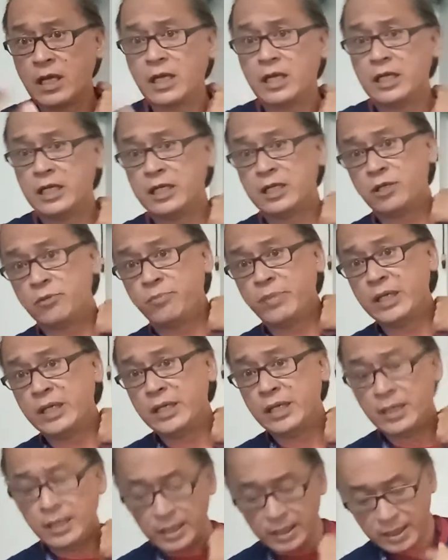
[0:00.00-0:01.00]
it'll
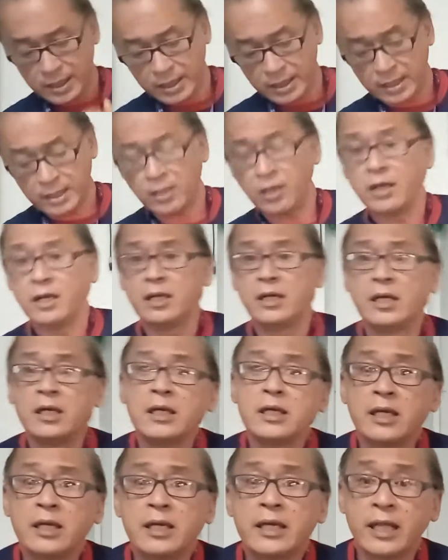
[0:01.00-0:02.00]
be
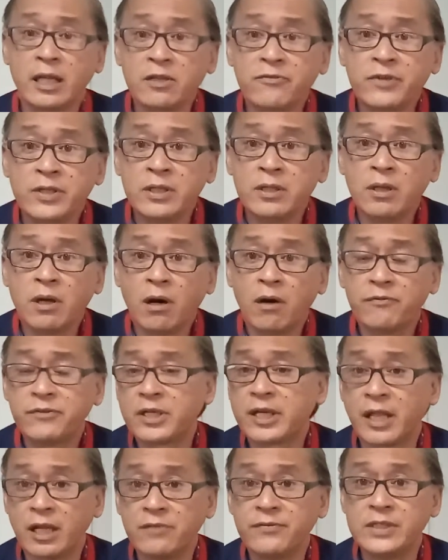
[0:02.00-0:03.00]
Kelvin of the
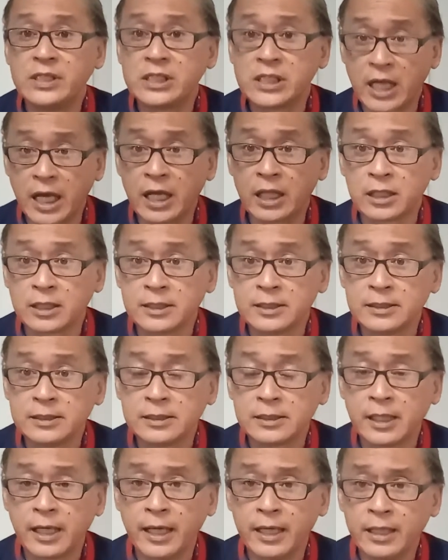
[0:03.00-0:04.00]
Kelvin scale.
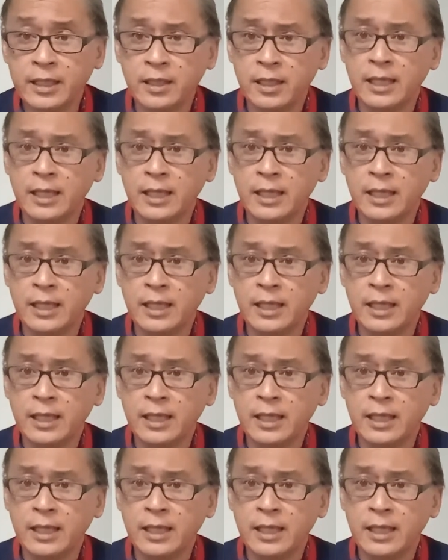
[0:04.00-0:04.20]
Okay.